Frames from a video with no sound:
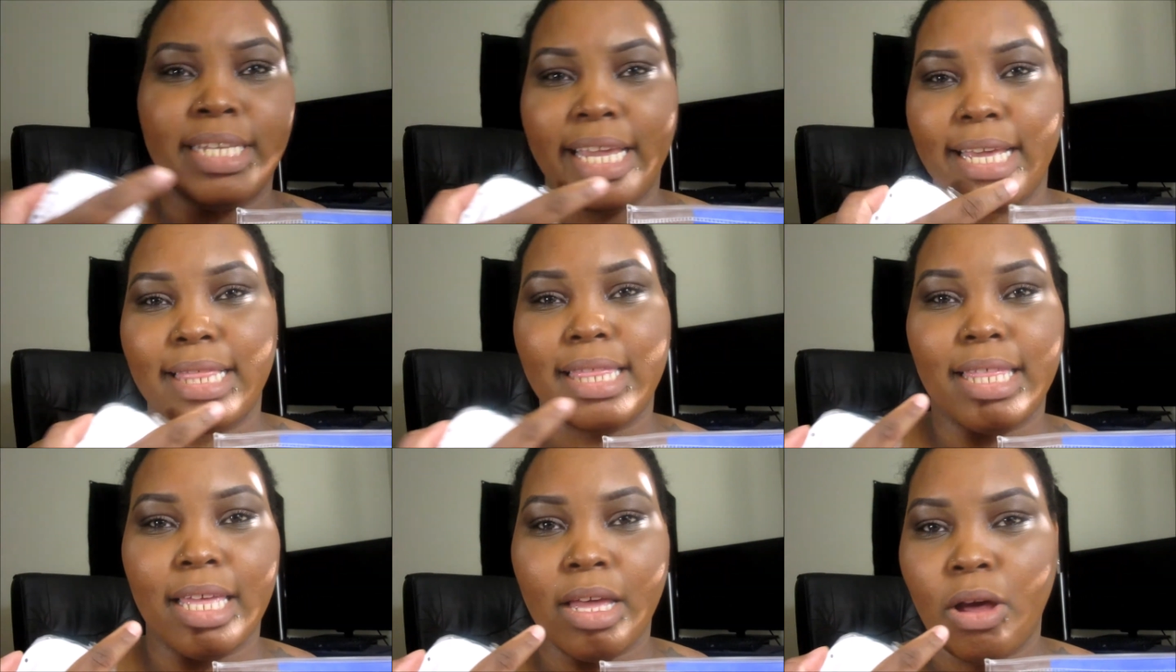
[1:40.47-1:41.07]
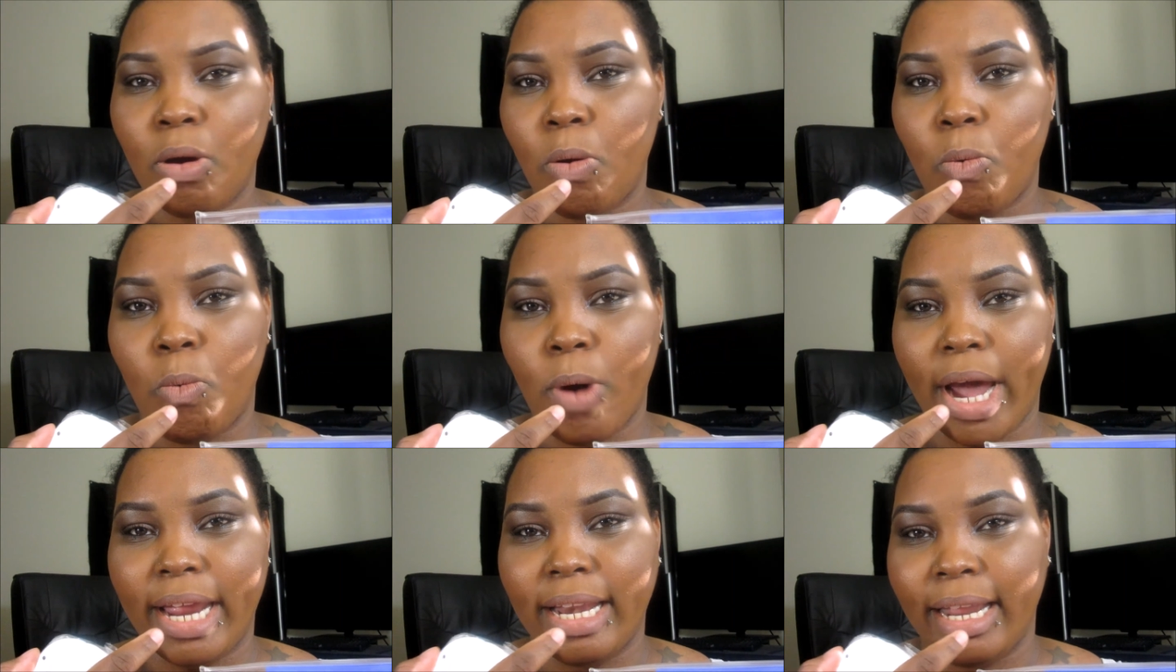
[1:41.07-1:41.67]
teeth
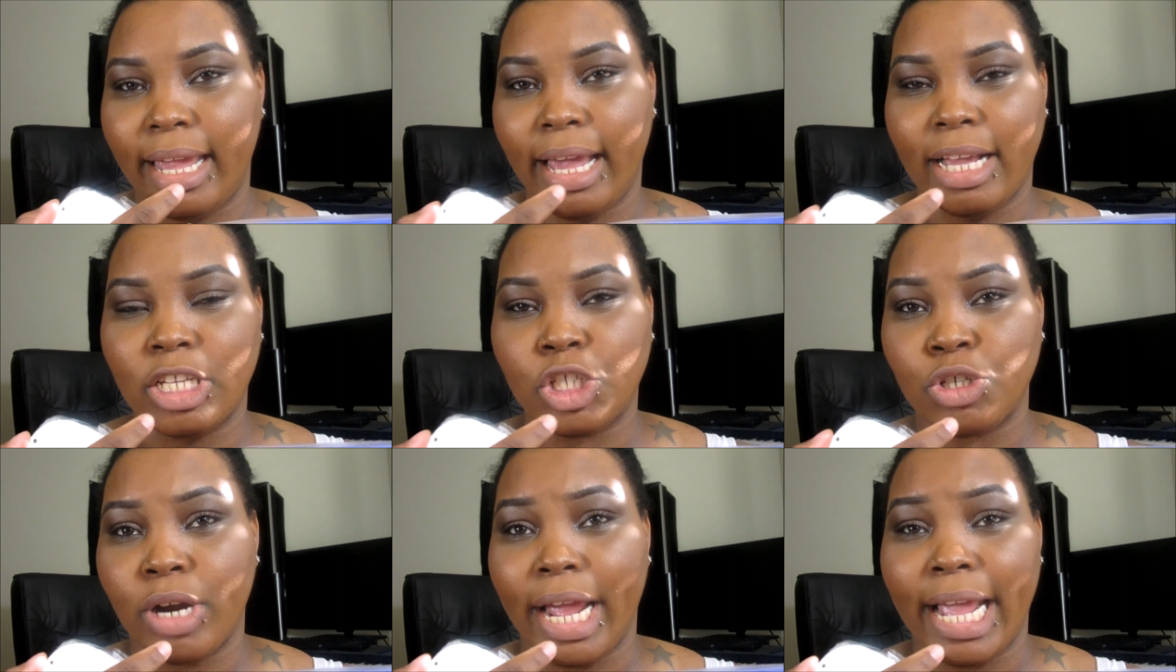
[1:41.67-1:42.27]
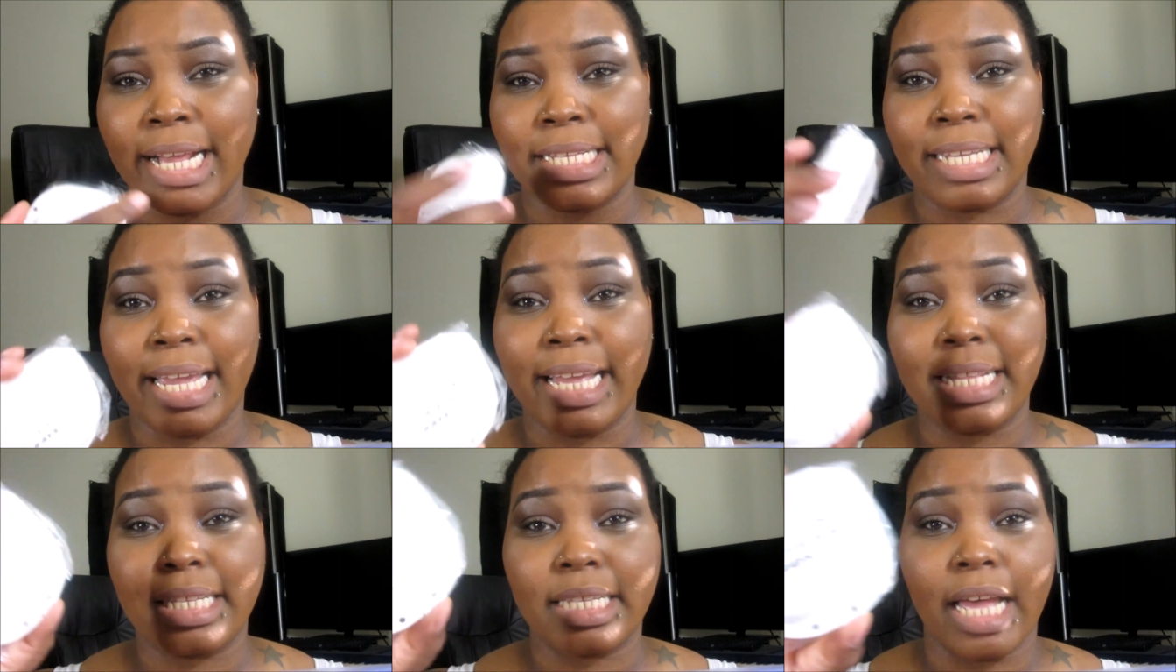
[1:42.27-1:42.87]
whitening trays
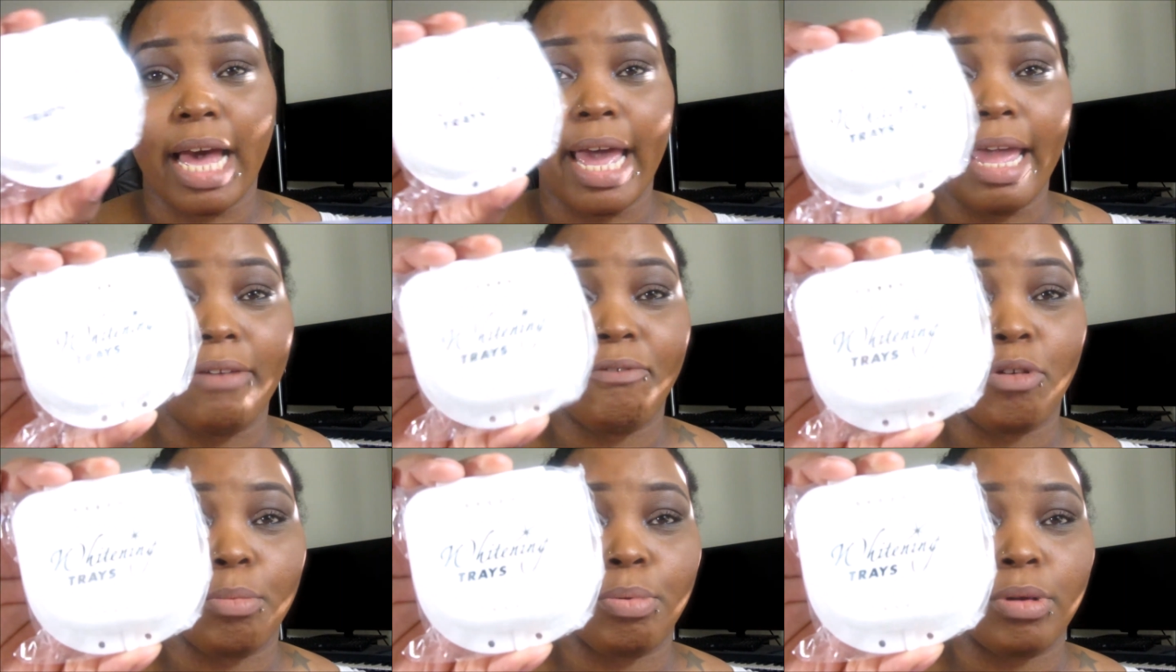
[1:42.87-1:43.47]
inside for